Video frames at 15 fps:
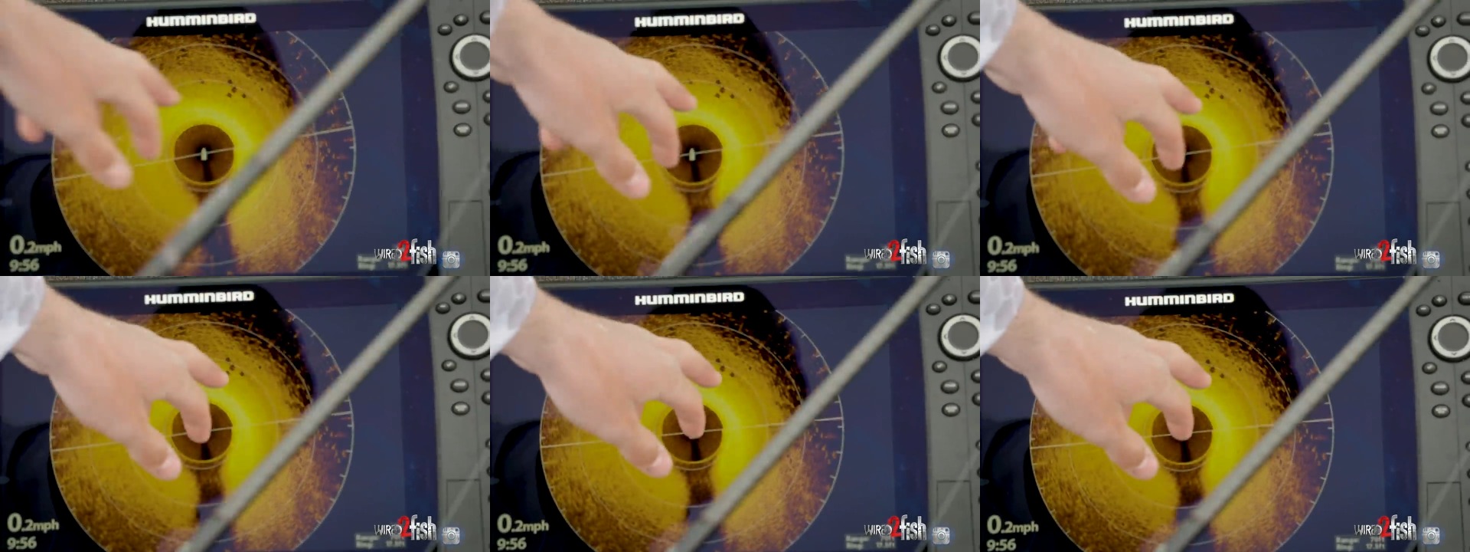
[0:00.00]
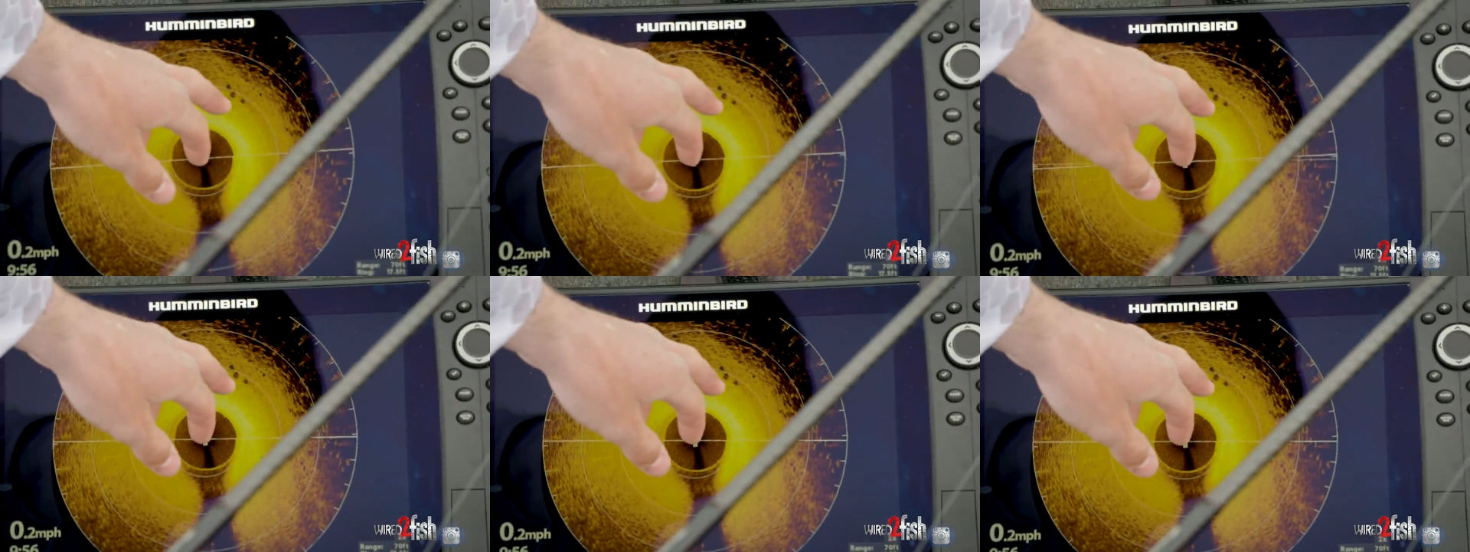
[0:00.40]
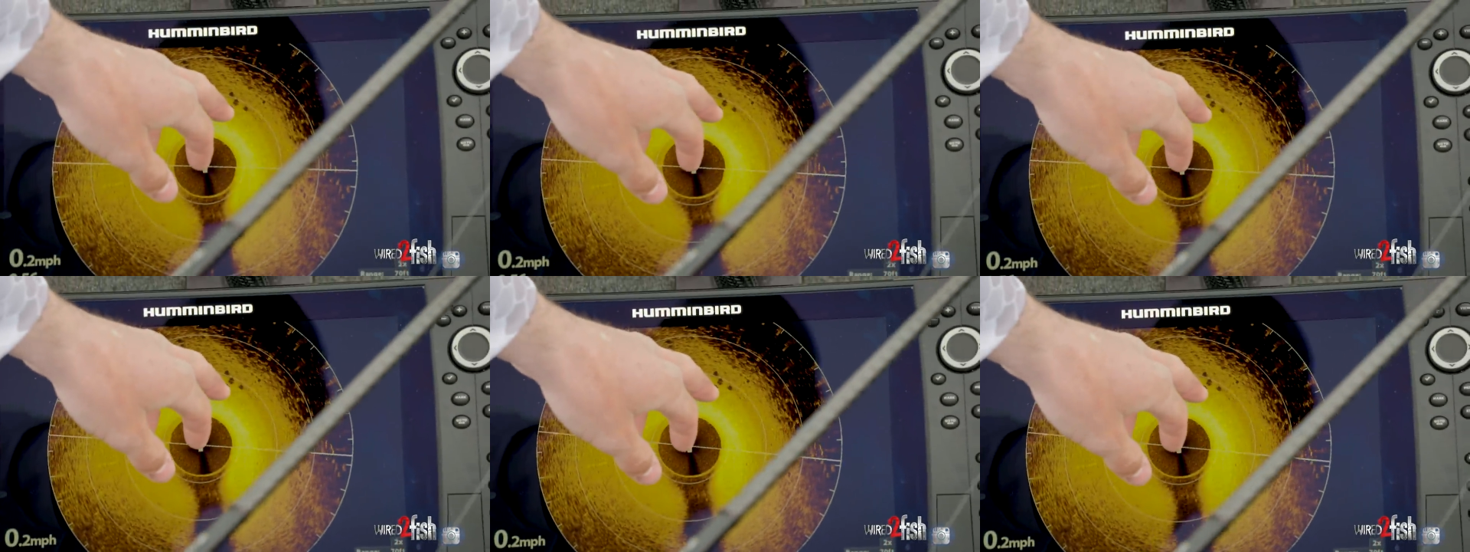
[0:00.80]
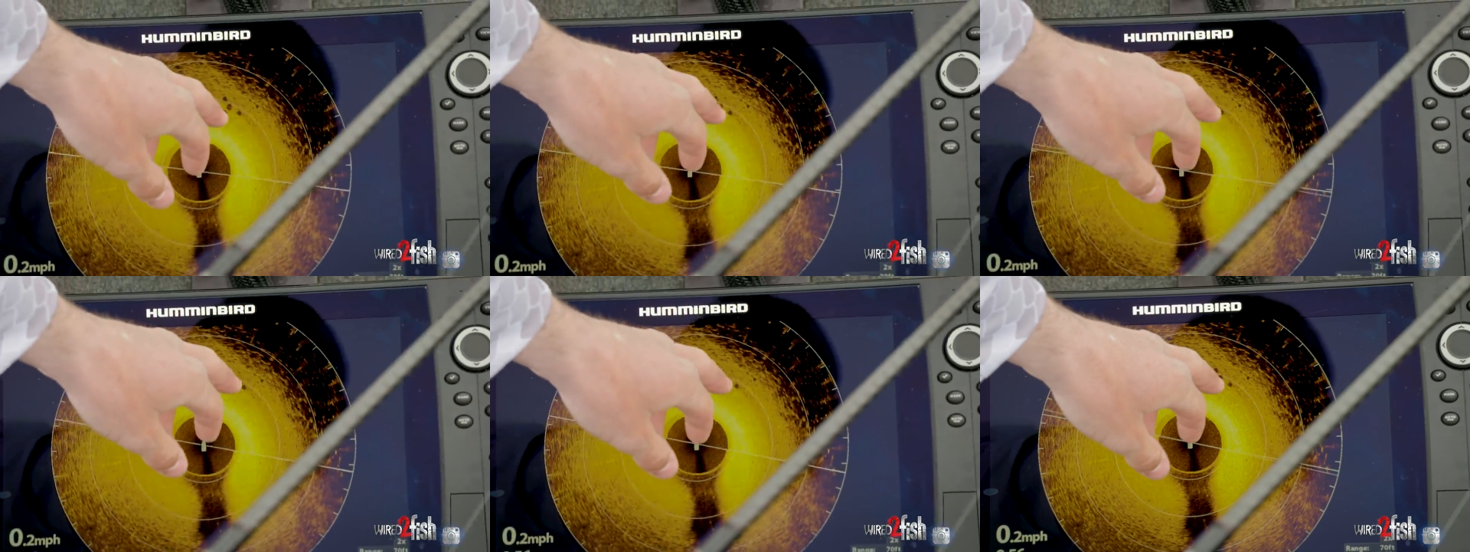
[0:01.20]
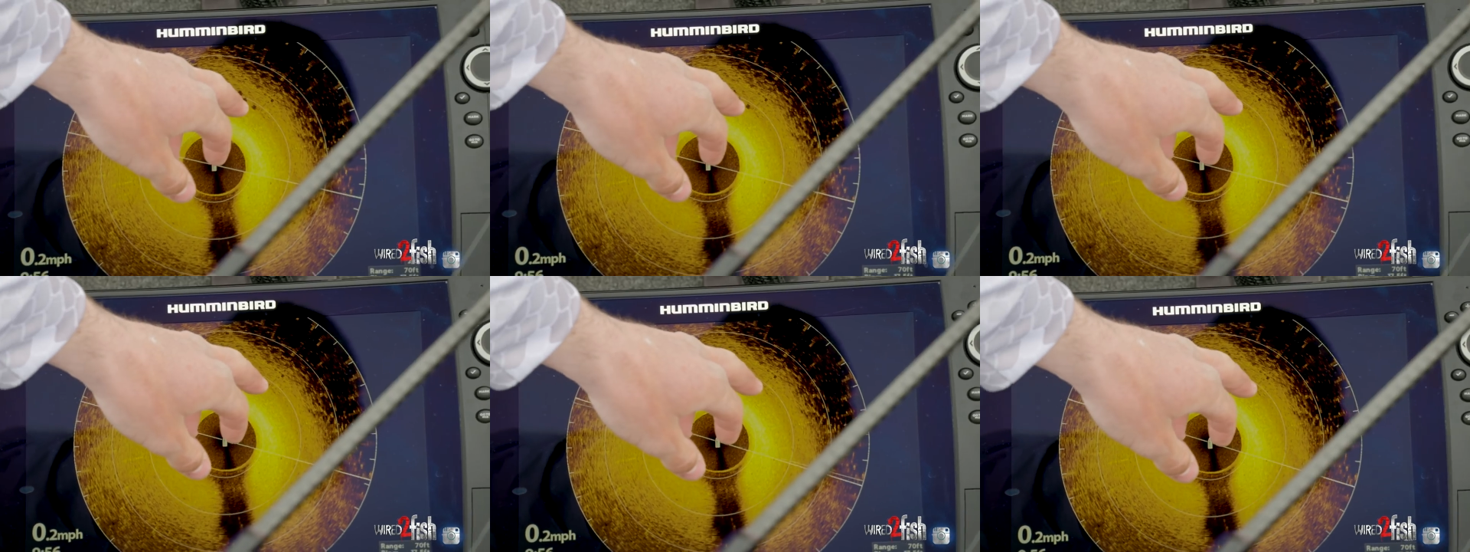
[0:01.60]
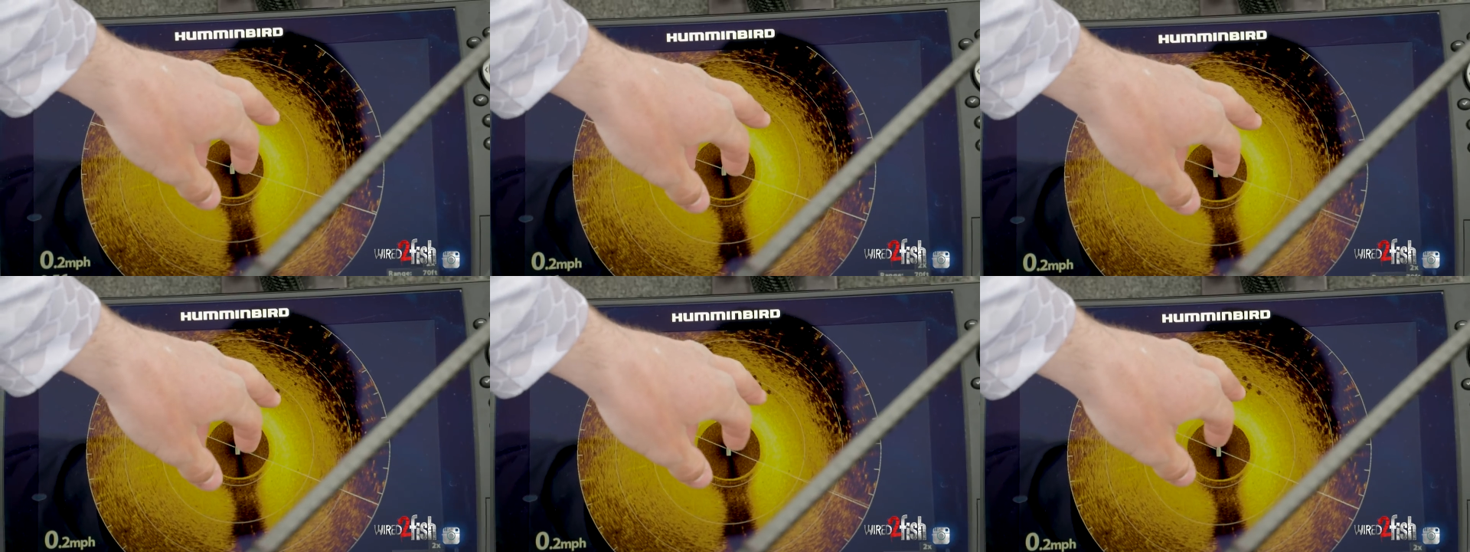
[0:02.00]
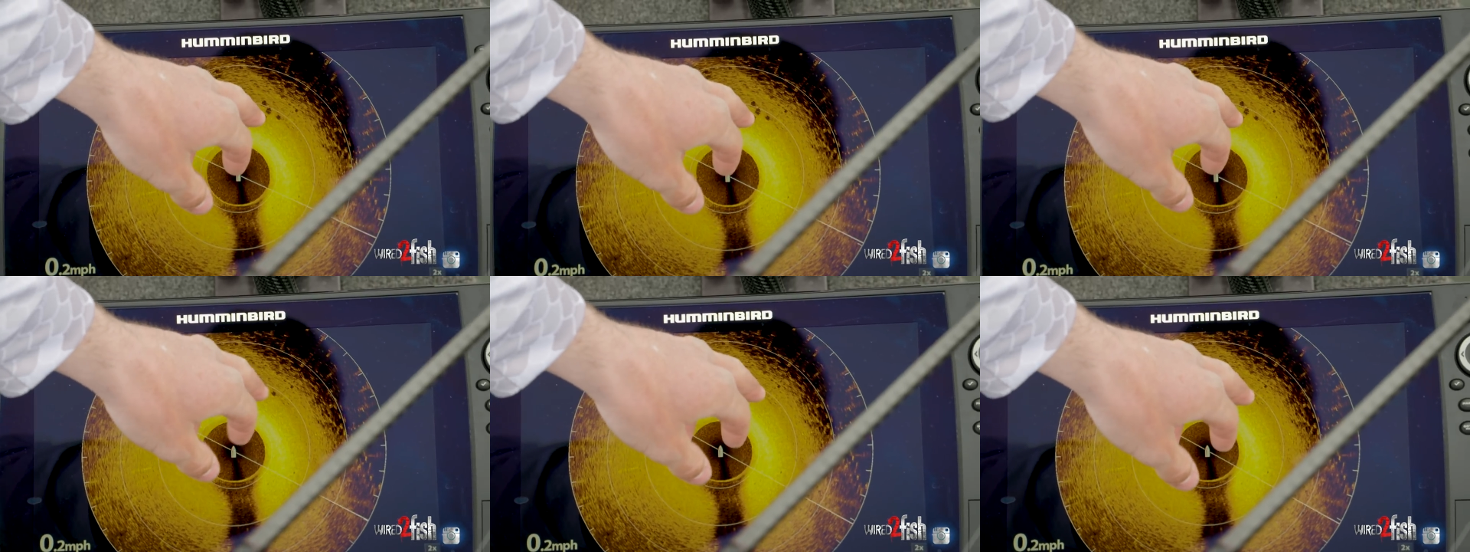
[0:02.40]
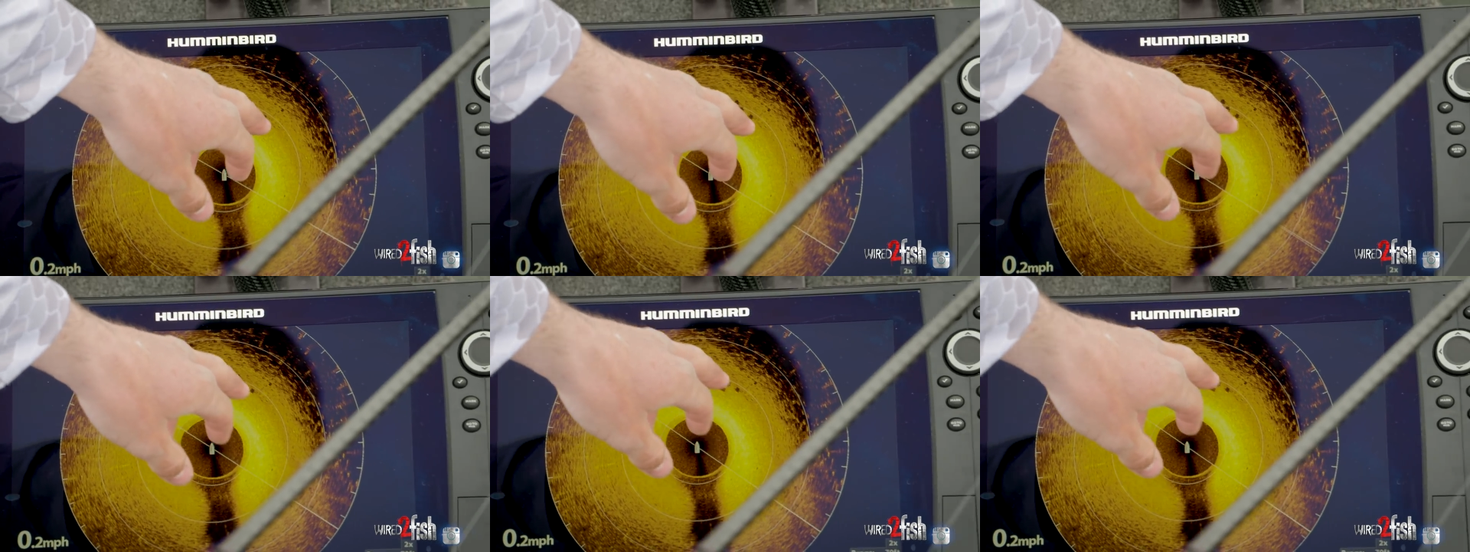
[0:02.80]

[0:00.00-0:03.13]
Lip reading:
No face is visible, so there are no lips to read.